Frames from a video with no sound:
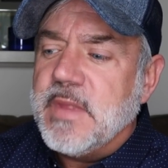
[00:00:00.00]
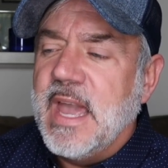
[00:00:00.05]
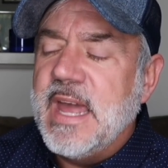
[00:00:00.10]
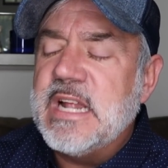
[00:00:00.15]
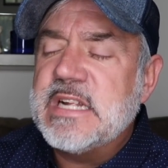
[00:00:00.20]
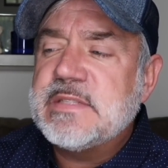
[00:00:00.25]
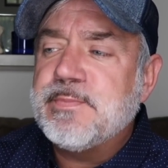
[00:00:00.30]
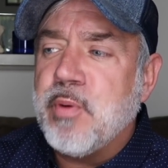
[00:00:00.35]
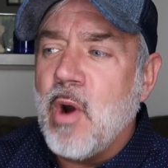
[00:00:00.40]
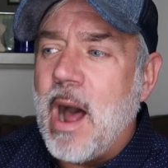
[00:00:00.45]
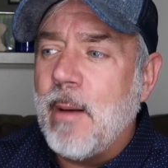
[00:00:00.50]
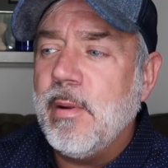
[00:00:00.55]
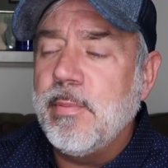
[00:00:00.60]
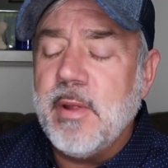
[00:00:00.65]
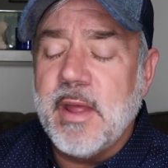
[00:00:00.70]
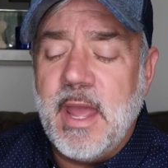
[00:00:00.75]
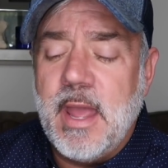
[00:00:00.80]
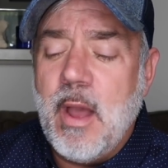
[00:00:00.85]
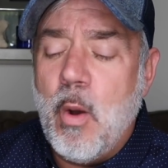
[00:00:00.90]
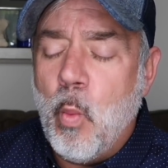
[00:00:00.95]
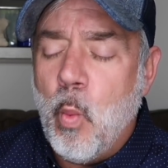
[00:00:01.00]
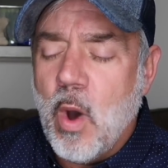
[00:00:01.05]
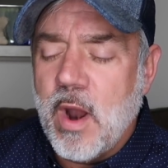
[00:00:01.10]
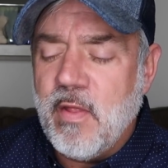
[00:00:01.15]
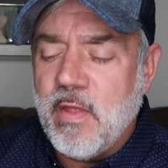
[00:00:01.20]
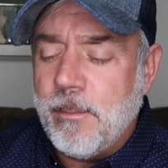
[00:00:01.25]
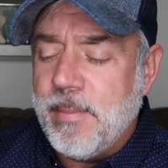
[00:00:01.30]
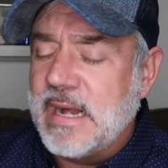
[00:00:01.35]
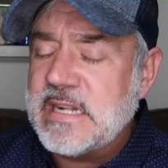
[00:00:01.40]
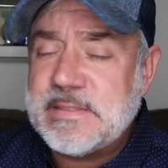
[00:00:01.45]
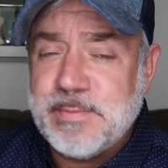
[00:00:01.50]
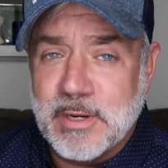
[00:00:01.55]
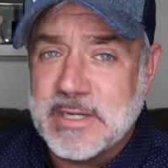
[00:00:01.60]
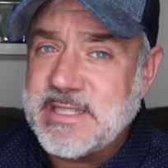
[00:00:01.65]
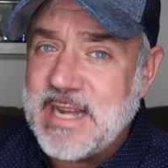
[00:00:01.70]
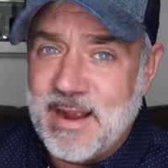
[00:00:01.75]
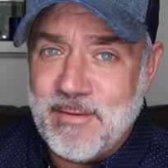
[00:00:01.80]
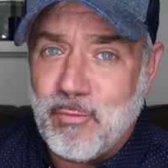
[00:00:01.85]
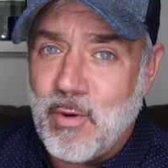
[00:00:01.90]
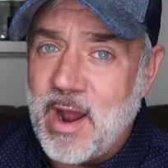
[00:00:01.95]
It is probably one of the best
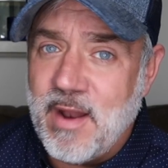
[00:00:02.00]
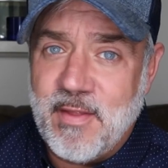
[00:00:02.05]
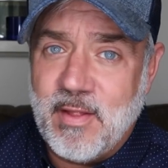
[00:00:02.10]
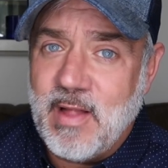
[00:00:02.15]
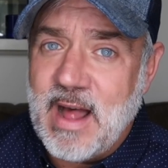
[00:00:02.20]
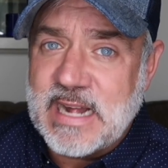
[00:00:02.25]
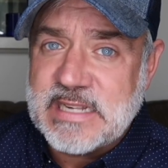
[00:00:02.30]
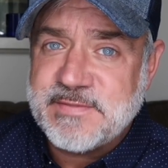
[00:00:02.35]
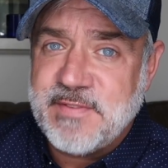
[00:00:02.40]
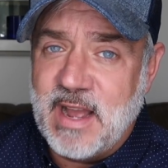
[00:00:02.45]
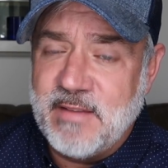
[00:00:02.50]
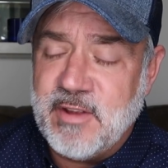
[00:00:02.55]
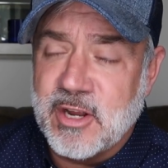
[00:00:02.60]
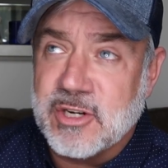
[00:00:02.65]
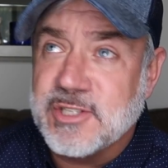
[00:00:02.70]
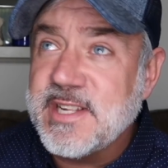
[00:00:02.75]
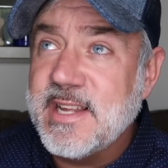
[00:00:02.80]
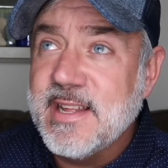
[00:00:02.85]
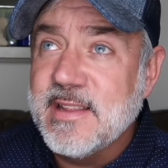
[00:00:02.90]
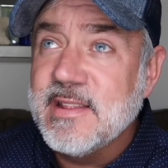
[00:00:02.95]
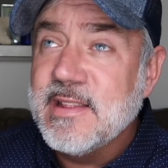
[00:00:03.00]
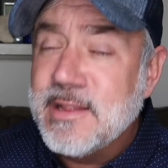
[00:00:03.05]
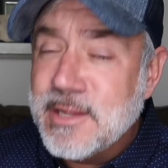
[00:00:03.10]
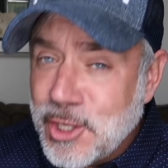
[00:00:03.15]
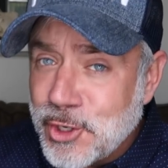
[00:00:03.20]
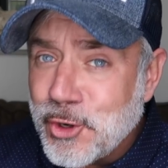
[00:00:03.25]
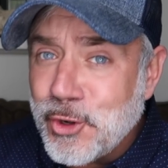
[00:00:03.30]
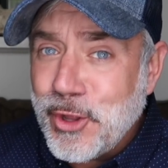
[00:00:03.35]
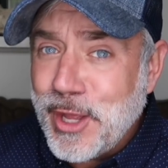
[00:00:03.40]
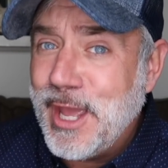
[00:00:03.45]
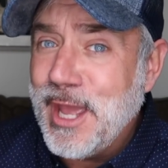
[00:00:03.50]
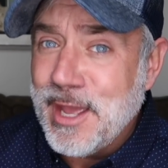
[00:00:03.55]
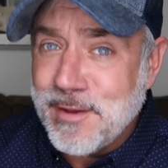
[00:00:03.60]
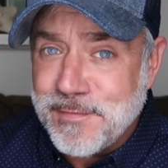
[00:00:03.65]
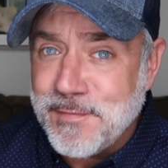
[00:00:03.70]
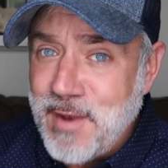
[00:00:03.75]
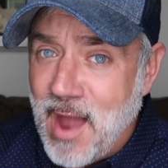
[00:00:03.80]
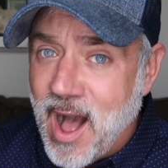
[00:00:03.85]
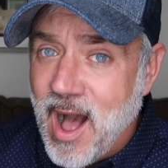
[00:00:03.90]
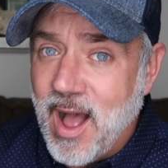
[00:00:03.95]
books I have read in the last 5 years. Literally,
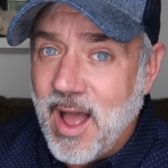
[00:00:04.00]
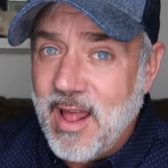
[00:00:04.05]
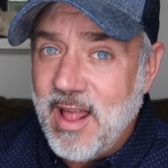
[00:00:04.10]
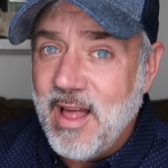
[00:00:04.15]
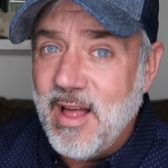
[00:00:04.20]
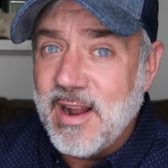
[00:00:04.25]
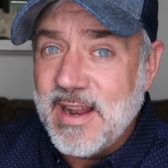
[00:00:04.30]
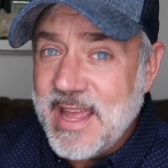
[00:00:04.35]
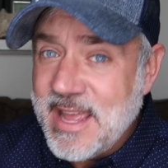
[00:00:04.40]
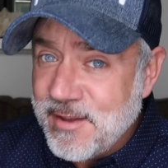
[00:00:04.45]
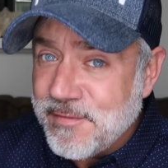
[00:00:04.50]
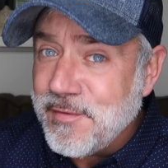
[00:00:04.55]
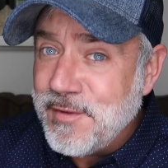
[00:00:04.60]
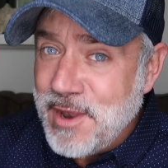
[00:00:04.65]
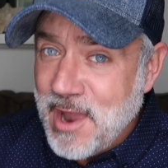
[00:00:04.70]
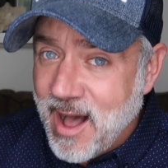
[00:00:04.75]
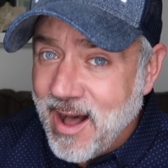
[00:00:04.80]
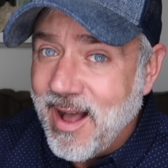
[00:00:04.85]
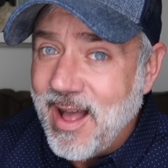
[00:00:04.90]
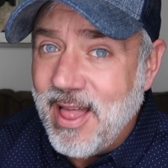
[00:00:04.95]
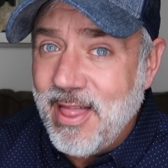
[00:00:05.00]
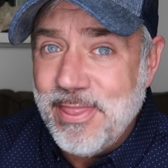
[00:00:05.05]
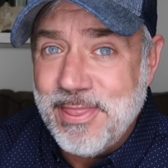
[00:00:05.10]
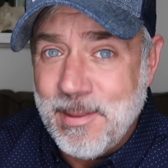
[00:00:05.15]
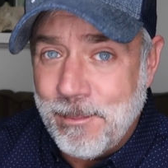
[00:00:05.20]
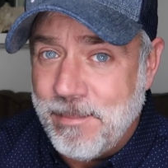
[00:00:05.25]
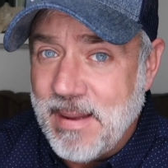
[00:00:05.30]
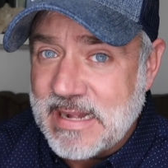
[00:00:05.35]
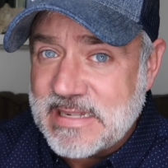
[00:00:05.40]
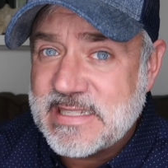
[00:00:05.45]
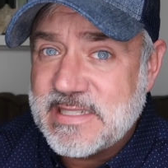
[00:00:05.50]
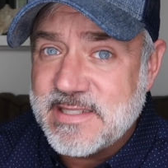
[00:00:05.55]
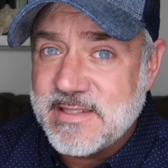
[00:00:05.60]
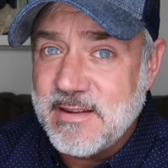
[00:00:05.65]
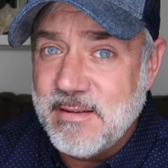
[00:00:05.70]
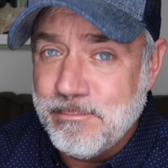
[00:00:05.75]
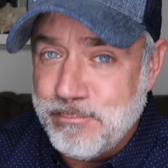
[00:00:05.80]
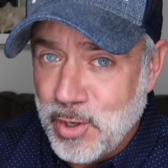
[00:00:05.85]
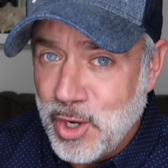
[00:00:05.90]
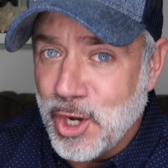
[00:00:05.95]
if not the best
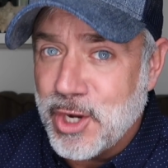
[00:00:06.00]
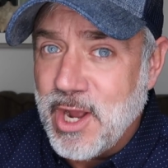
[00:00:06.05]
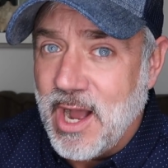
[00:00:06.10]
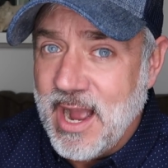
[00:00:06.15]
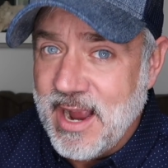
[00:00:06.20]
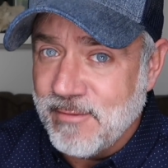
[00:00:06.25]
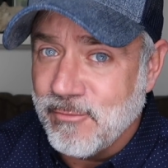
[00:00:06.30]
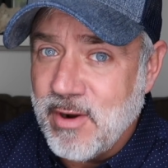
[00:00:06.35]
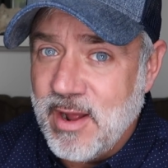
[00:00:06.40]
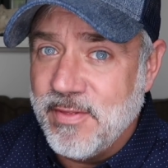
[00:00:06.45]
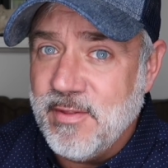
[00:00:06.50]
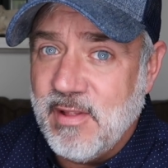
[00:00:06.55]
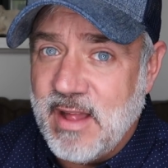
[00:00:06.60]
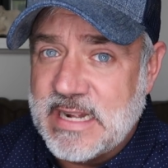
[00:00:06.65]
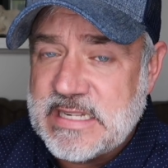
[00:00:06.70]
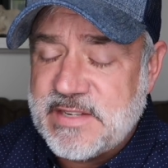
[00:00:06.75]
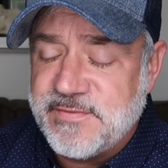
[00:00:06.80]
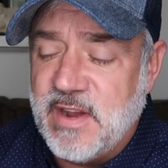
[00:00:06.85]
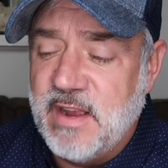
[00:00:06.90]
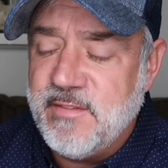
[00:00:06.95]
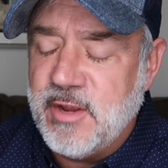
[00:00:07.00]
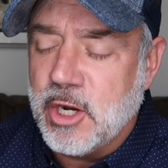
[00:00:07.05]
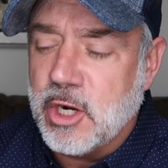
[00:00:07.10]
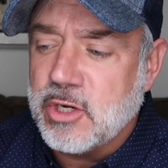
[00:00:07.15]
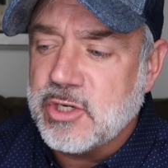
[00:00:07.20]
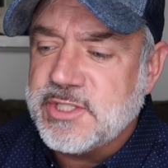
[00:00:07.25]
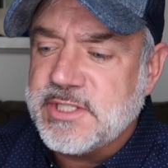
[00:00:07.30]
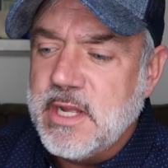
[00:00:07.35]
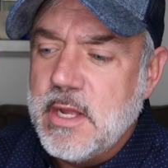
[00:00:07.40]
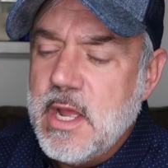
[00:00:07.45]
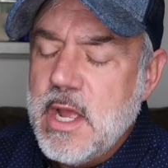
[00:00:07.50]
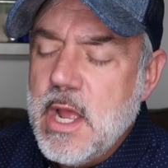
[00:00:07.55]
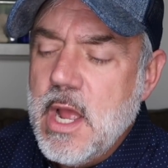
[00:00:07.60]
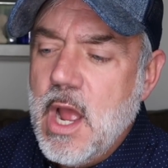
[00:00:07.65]
book I've read in the last 5 years.